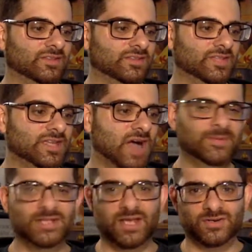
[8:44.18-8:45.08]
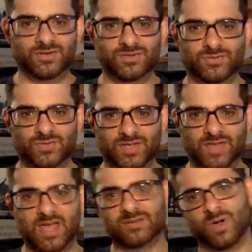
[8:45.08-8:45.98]
The commentators for the
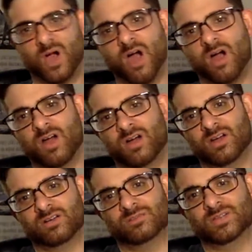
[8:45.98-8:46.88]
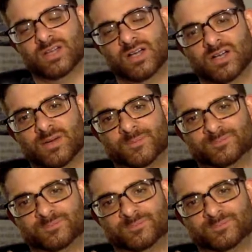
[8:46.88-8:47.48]
event are I